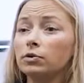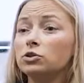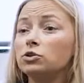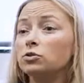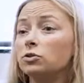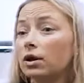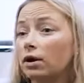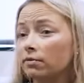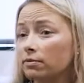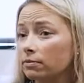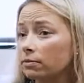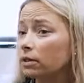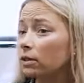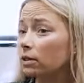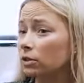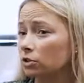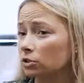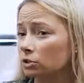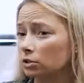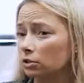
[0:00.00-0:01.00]
and we do have them
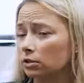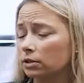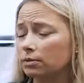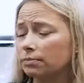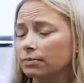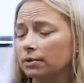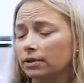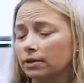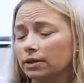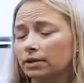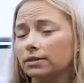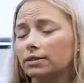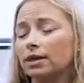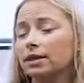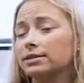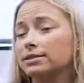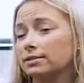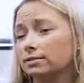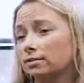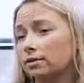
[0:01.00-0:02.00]
occasionally, but like
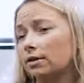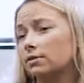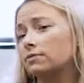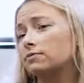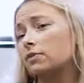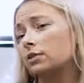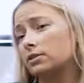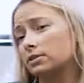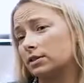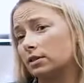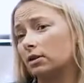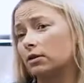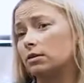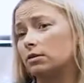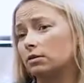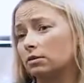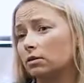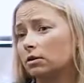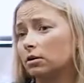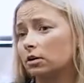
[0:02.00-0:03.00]
that falls in
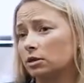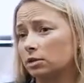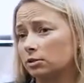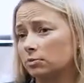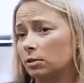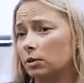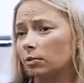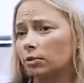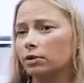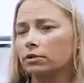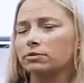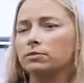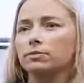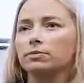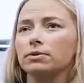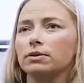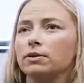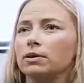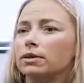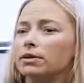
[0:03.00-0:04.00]
our small window of
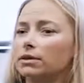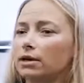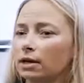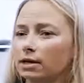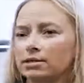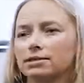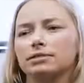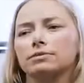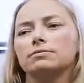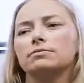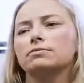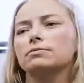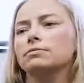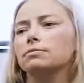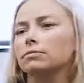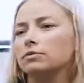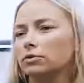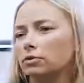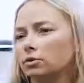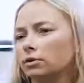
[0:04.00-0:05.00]
something that, yes,
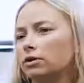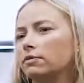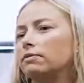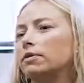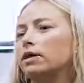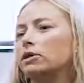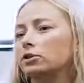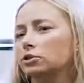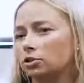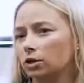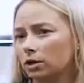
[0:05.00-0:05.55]
give that a